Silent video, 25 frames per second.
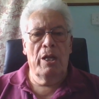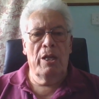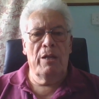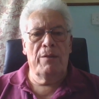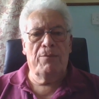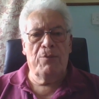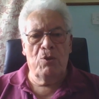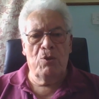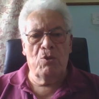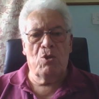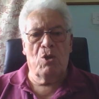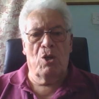
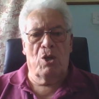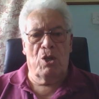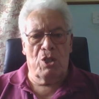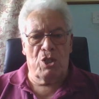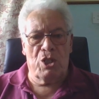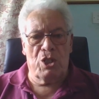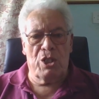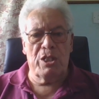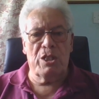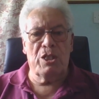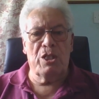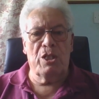if you've got a
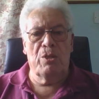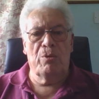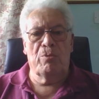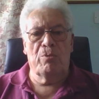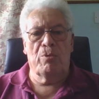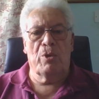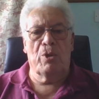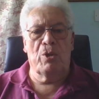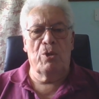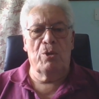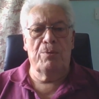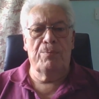sitting
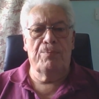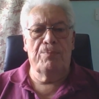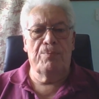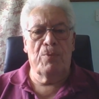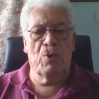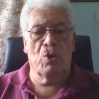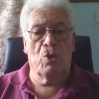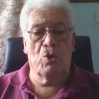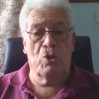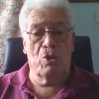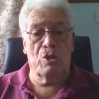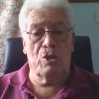room
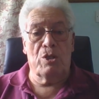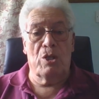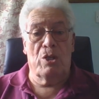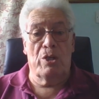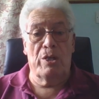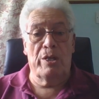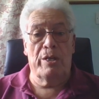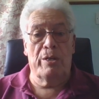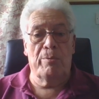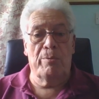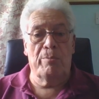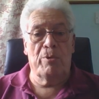or a
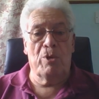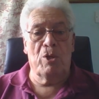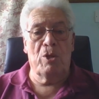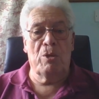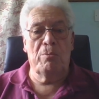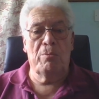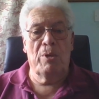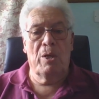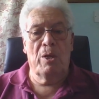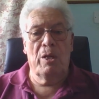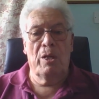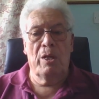dining
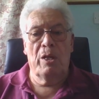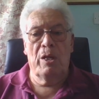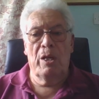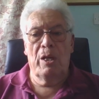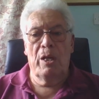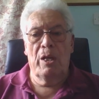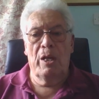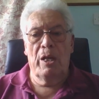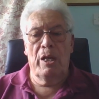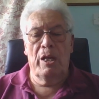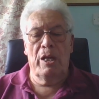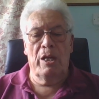room
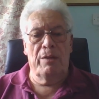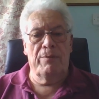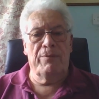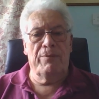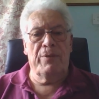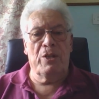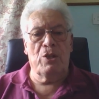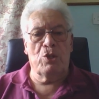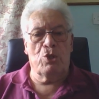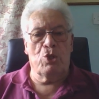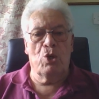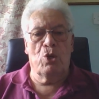in a
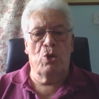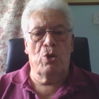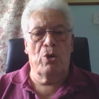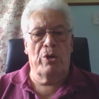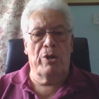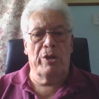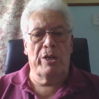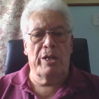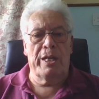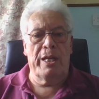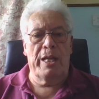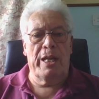
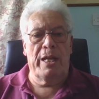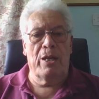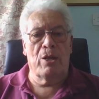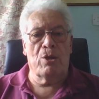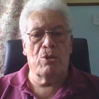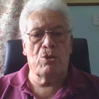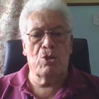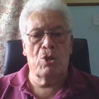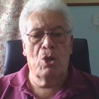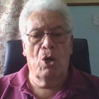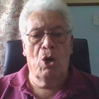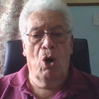Victorian
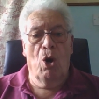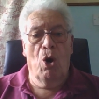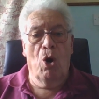house,